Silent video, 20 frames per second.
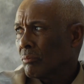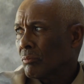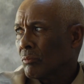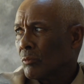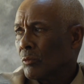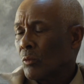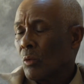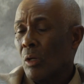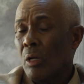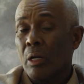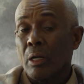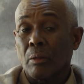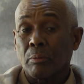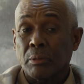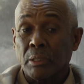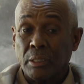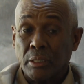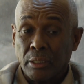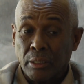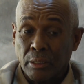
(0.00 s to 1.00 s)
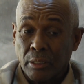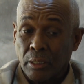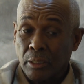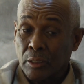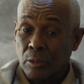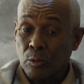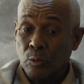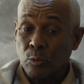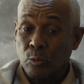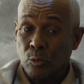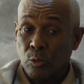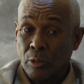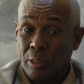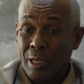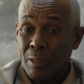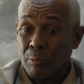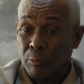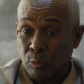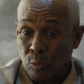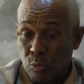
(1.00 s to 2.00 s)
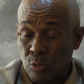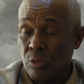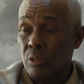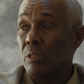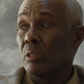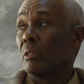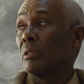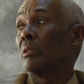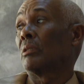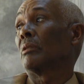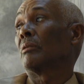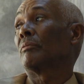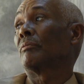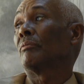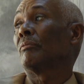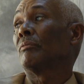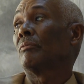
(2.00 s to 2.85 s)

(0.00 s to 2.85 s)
The soldiers that were commanded by Tuke.